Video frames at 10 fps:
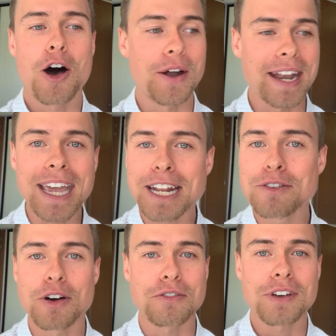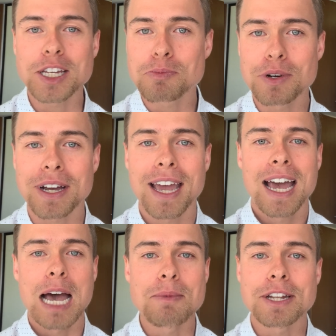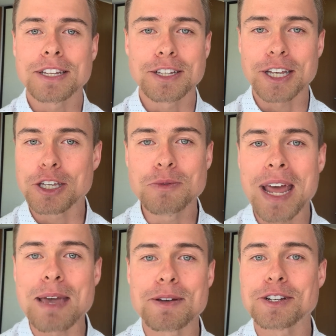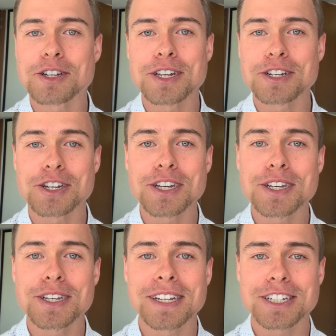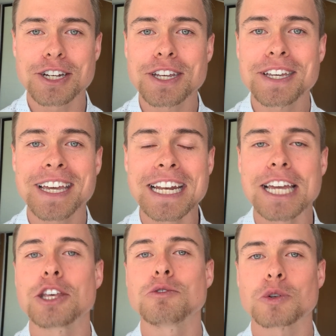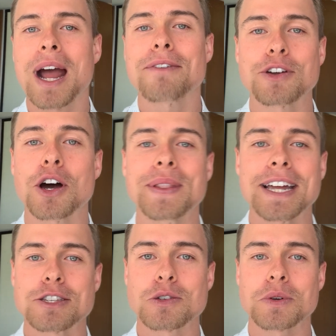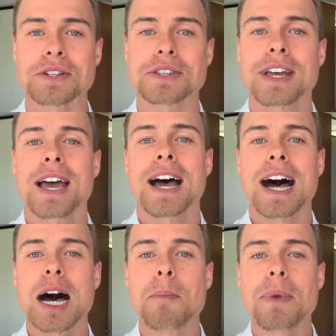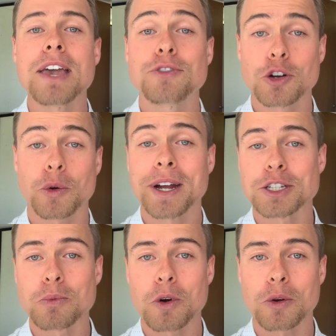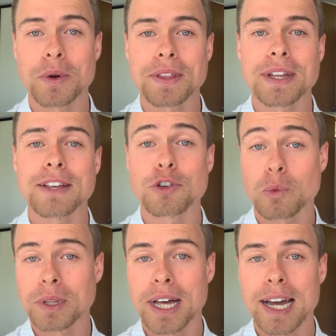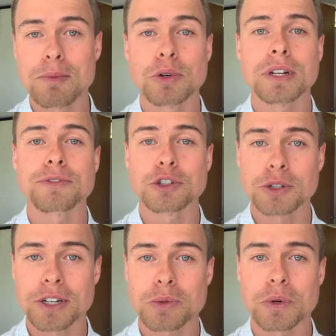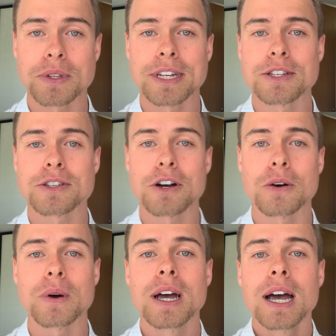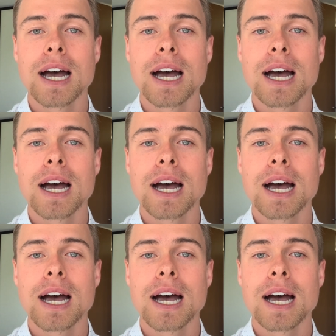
on native, on Facebook. I mean, like you name it, she can get you traffic on that source if you're great to work with and if you're reliable and if you're trustworthy. And so